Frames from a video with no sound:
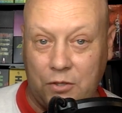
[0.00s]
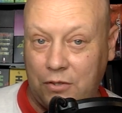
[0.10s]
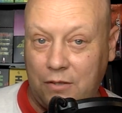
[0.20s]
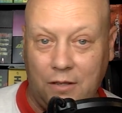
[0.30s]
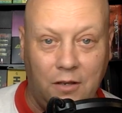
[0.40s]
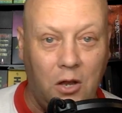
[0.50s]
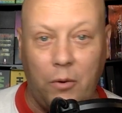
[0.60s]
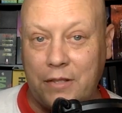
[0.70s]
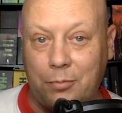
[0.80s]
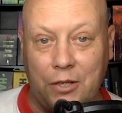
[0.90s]
Just
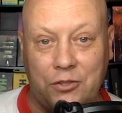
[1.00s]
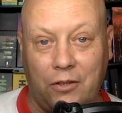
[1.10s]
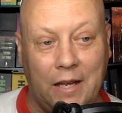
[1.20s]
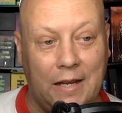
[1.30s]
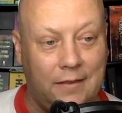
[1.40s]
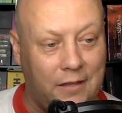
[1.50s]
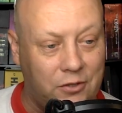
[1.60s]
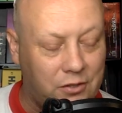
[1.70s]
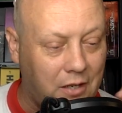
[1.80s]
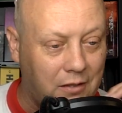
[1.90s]
no inspirational anything,
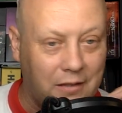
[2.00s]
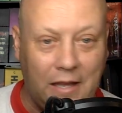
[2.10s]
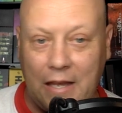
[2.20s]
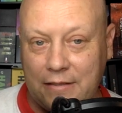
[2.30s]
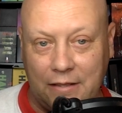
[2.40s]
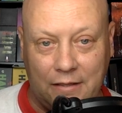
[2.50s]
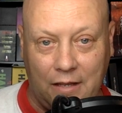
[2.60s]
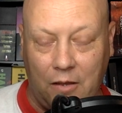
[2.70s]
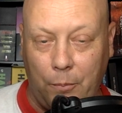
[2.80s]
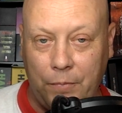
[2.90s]
just kind of lays into
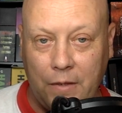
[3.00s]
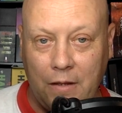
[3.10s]
them.